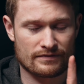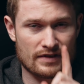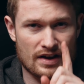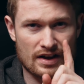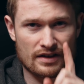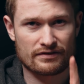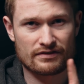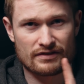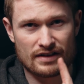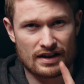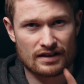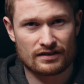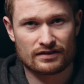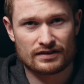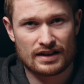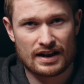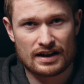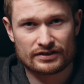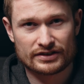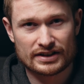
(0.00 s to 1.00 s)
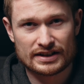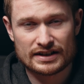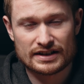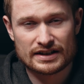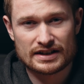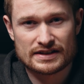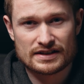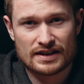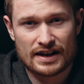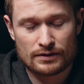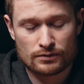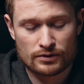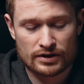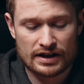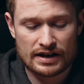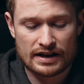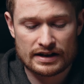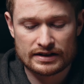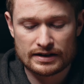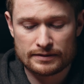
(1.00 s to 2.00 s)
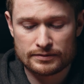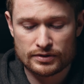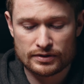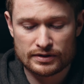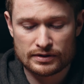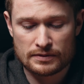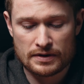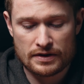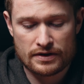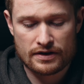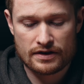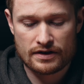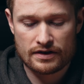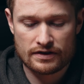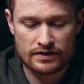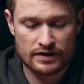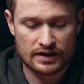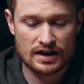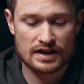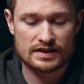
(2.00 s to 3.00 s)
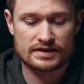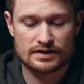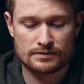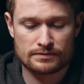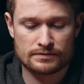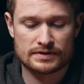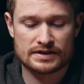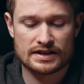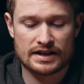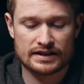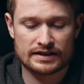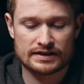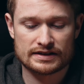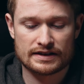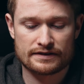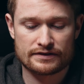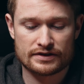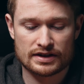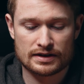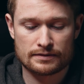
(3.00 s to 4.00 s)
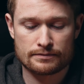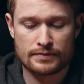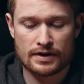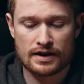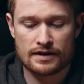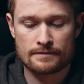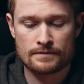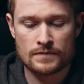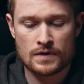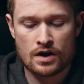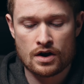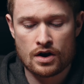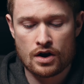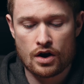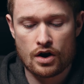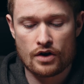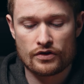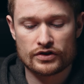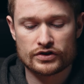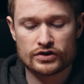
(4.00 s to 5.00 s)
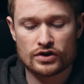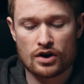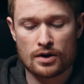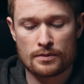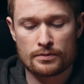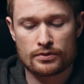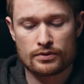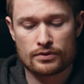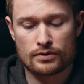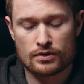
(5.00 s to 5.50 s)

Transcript: I'll need to decide what I end up doing with the custom settings and everything, but on the top,